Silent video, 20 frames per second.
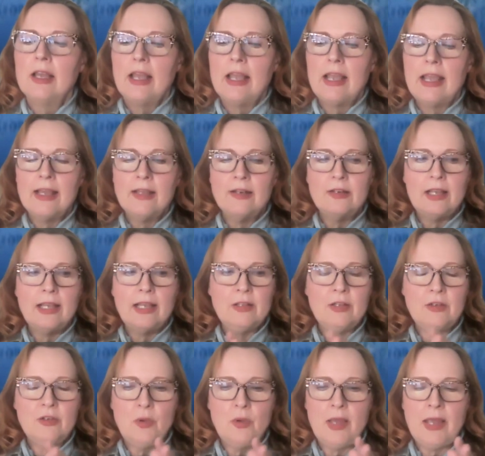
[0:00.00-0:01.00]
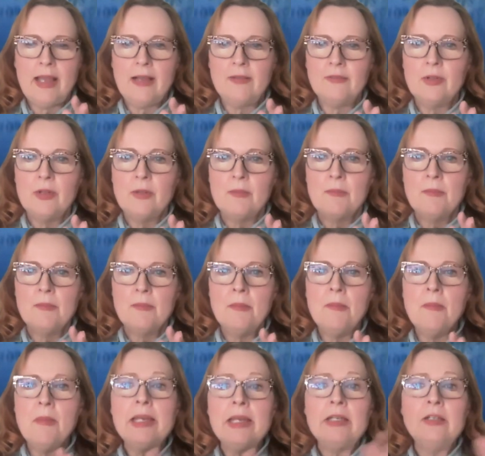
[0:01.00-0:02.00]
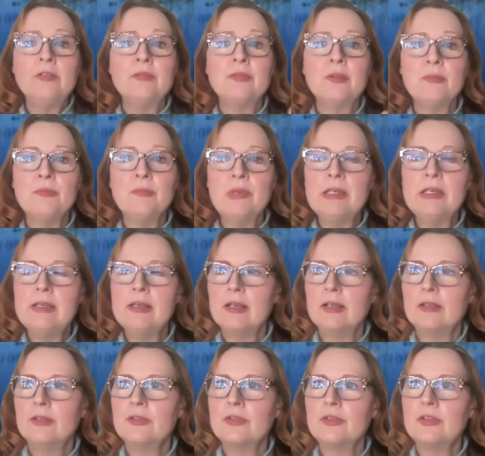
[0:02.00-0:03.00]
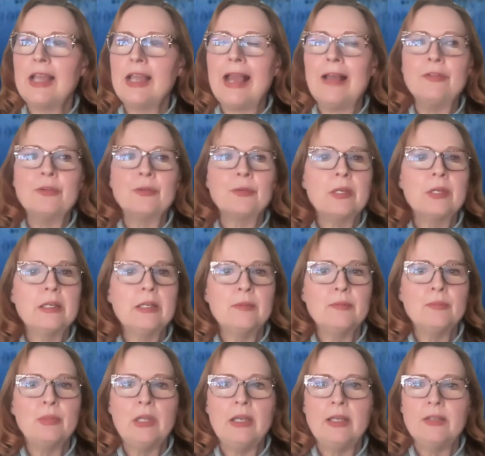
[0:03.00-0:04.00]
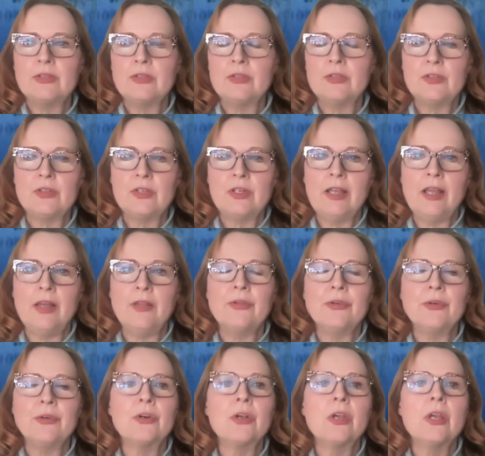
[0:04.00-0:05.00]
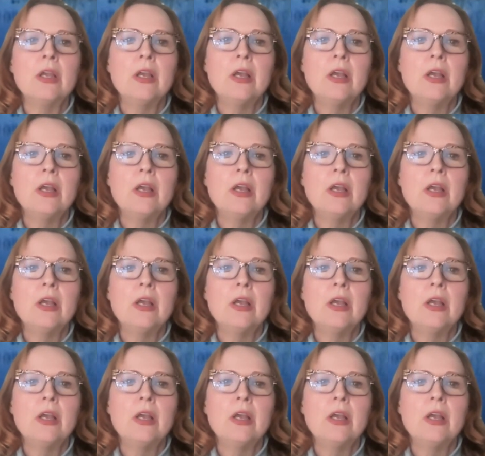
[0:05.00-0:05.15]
and then you have many different beings gathering in places together.